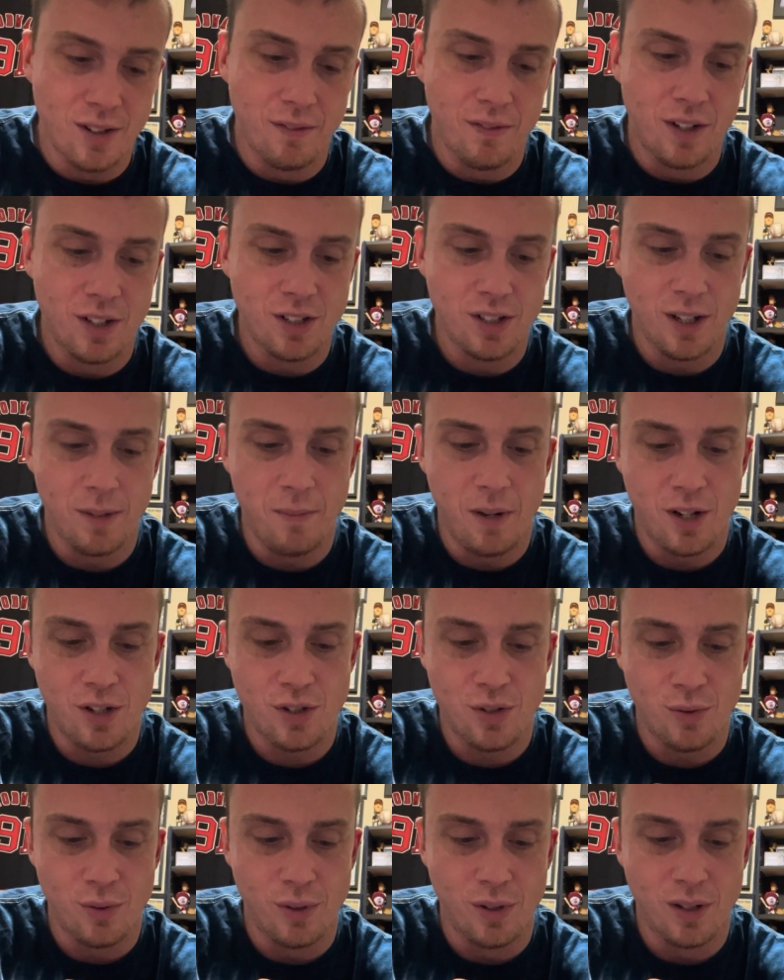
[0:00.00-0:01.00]
eventually. I'm not
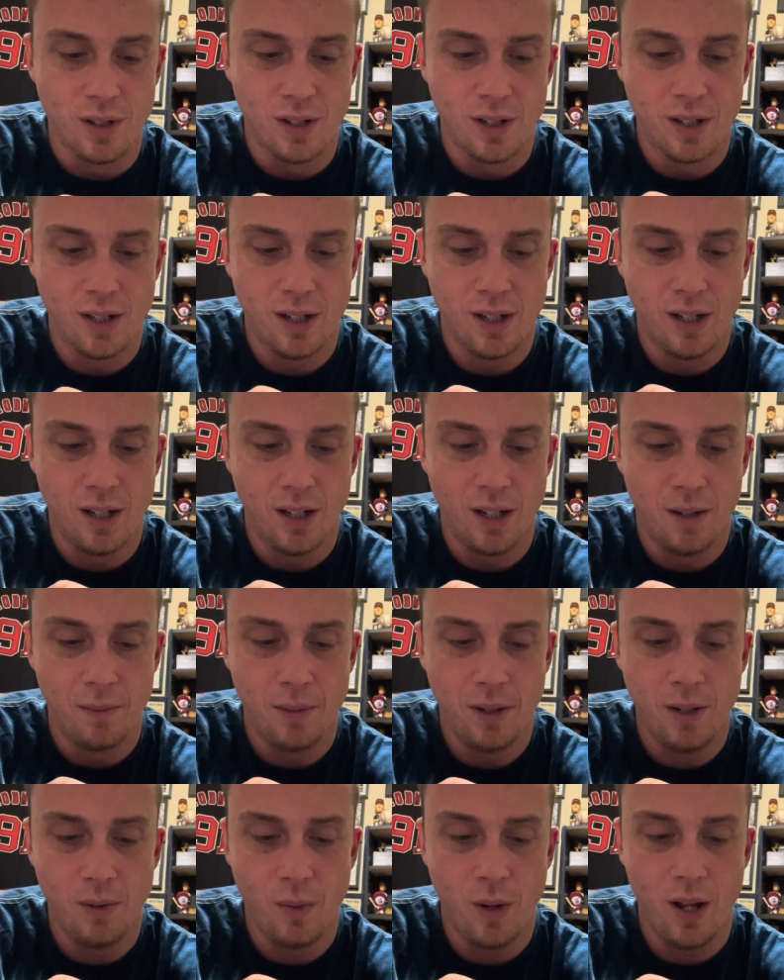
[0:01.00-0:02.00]
sure. Uh,
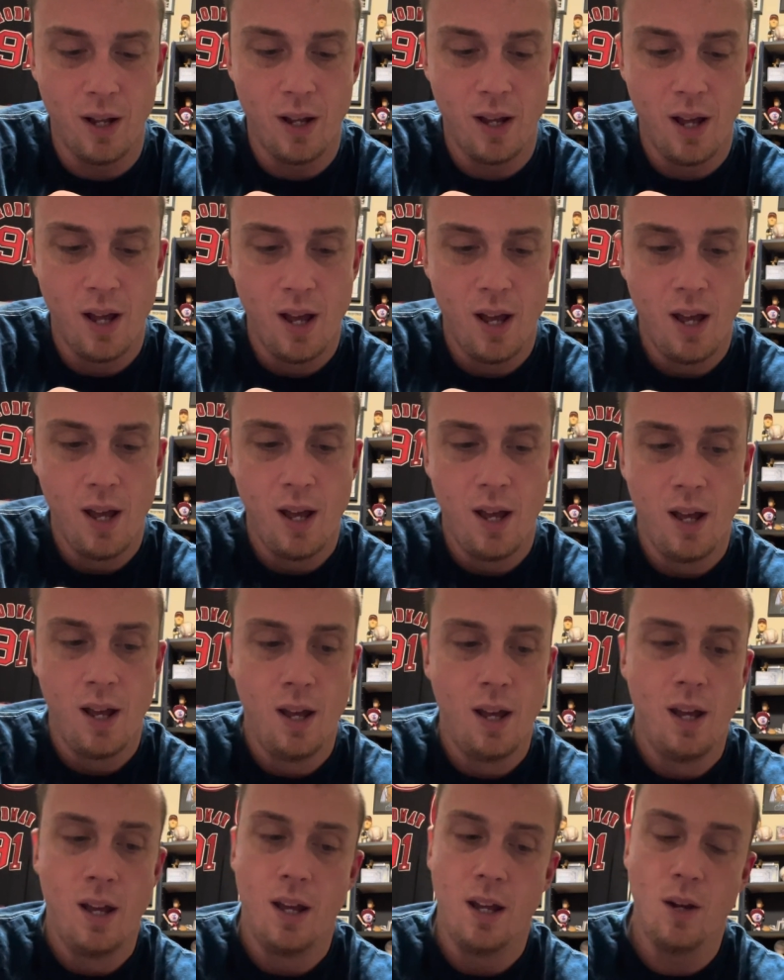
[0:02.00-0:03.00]
but anyway,
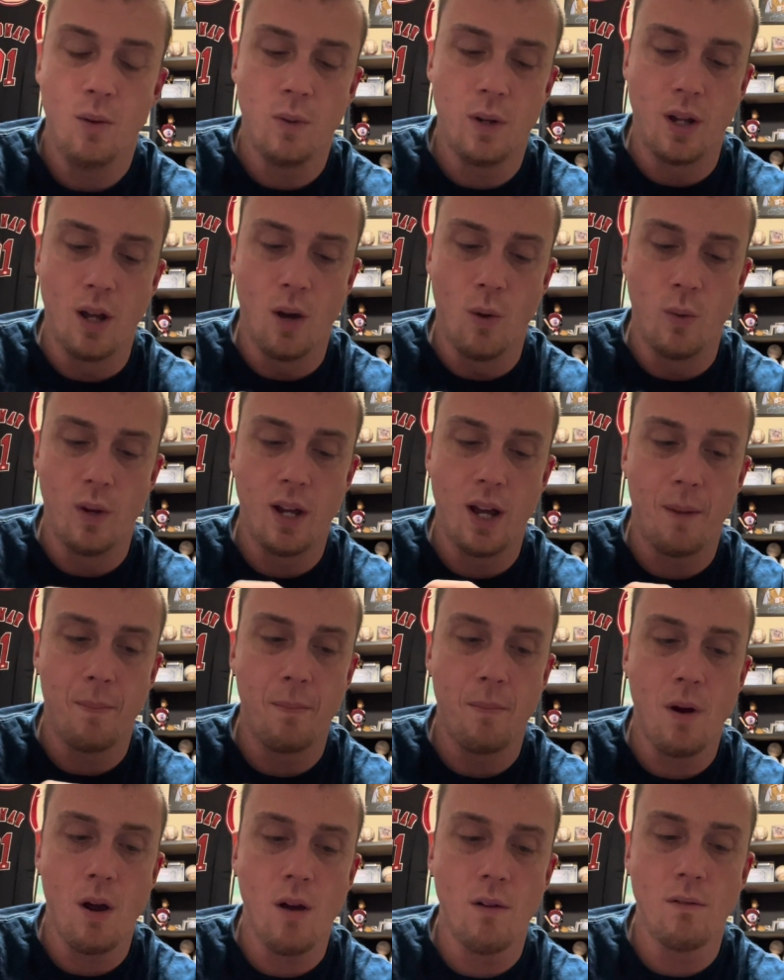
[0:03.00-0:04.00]
here we go. We got
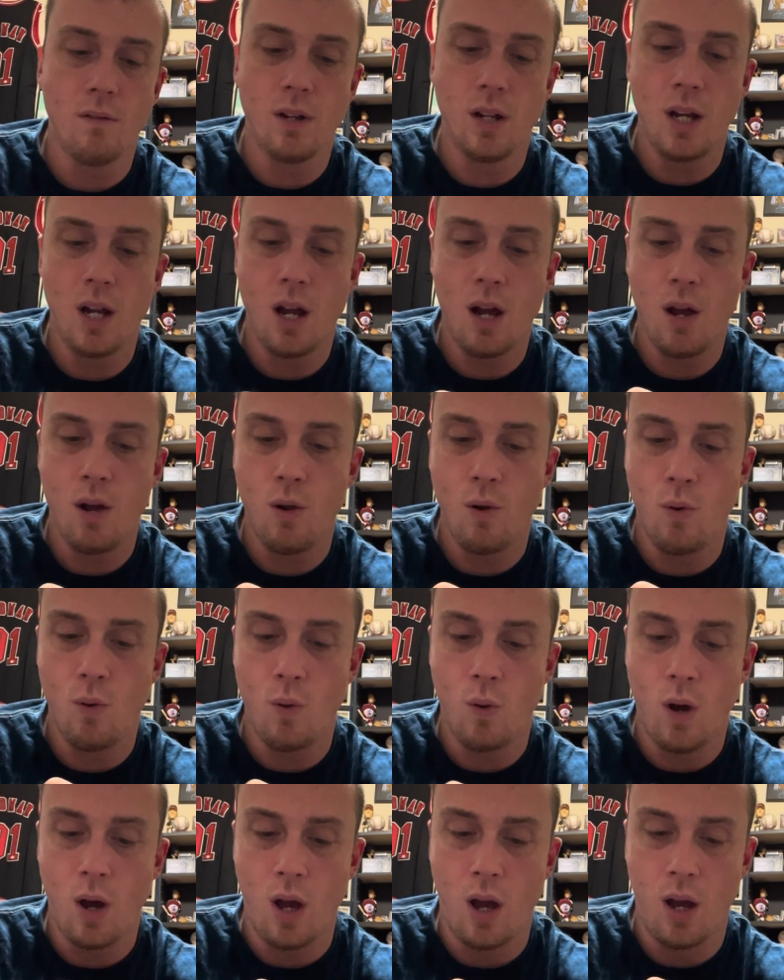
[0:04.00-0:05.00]

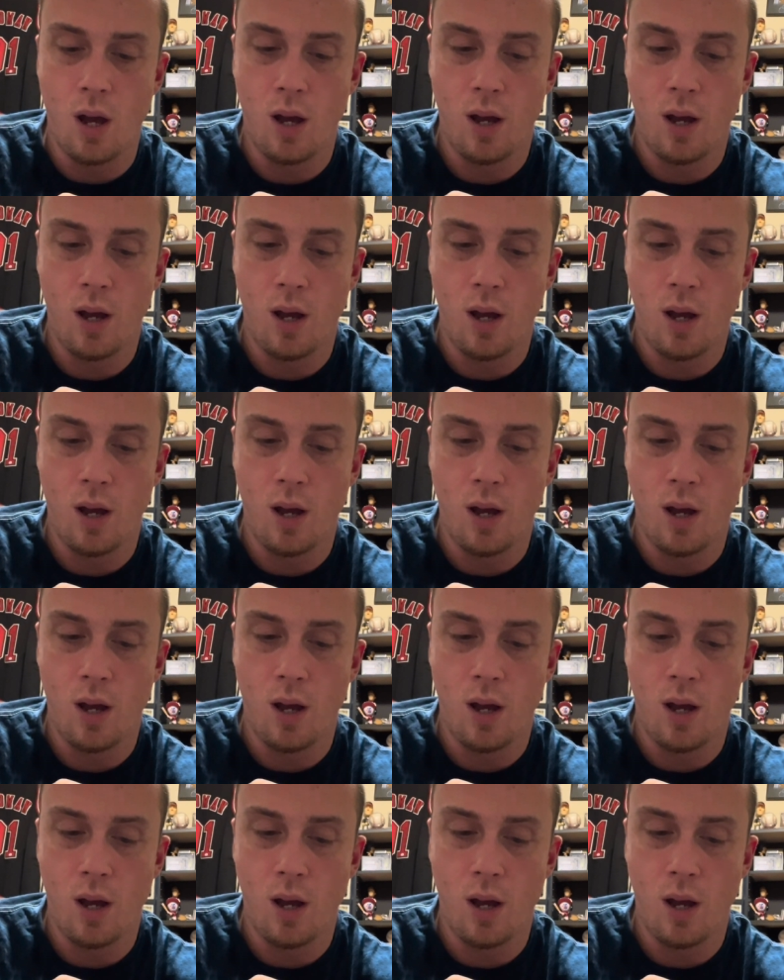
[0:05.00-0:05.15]
Mario uh,